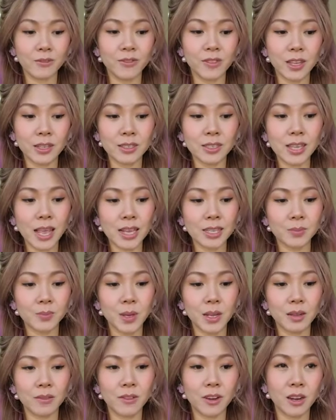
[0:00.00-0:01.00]
Vince has
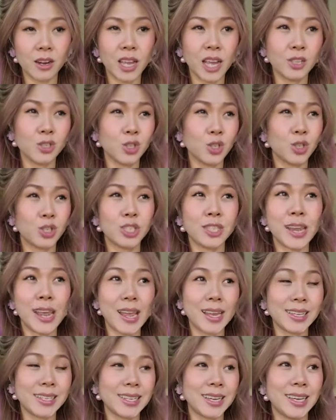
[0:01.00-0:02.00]
been very
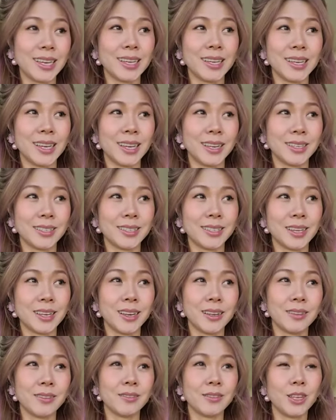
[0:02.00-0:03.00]
understanding and,
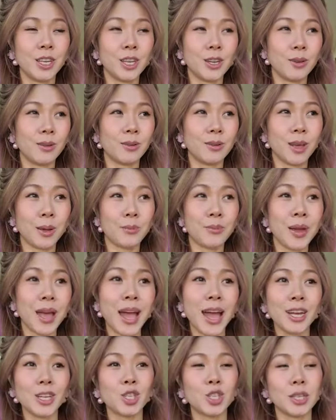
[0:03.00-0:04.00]
you know,
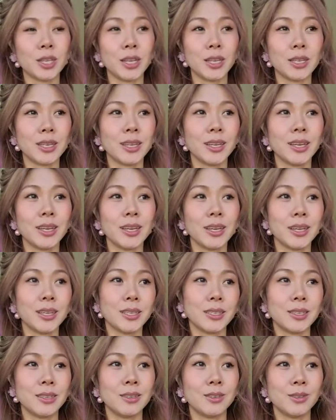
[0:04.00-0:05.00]
compassionate
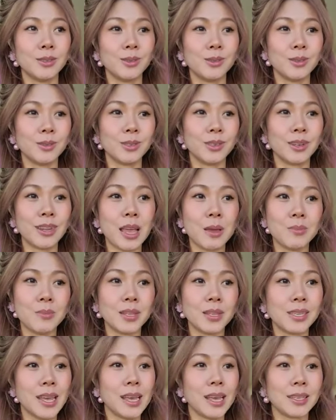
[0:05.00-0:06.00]
to, to let me
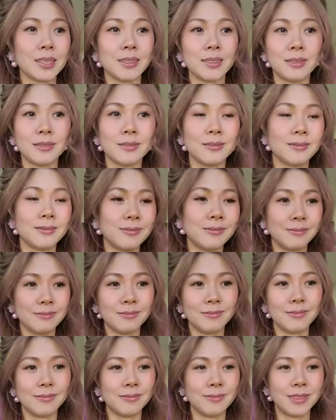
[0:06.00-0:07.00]
take
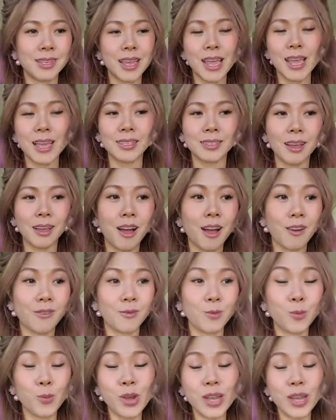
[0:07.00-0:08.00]
days off,
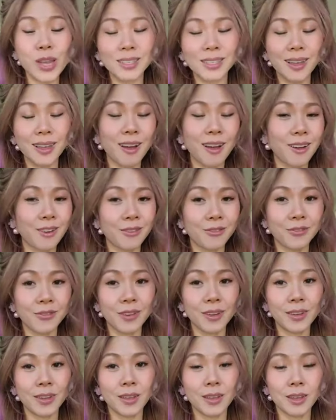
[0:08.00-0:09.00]
weeks off
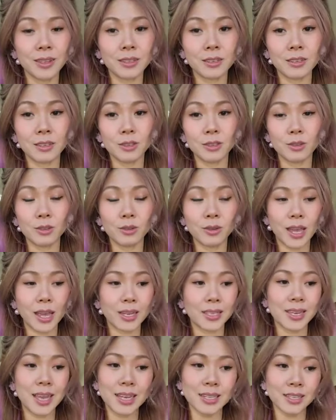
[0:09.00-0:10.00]
to do like
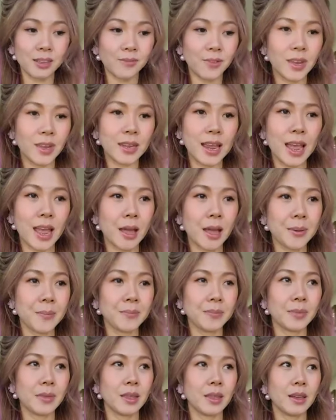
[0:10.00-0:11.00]
Taste of
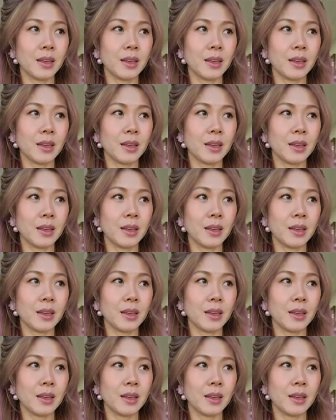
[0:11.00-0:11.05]
Vietnam